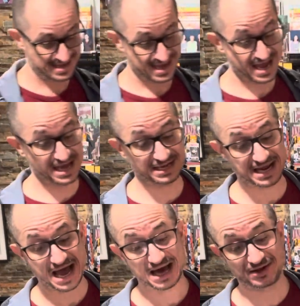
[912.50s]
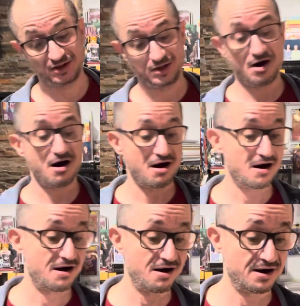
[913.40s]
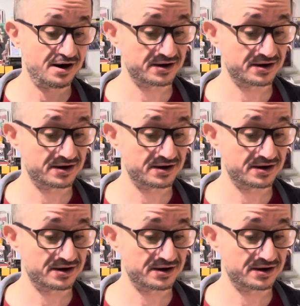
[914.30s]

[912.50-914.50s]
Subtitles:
and it had a lot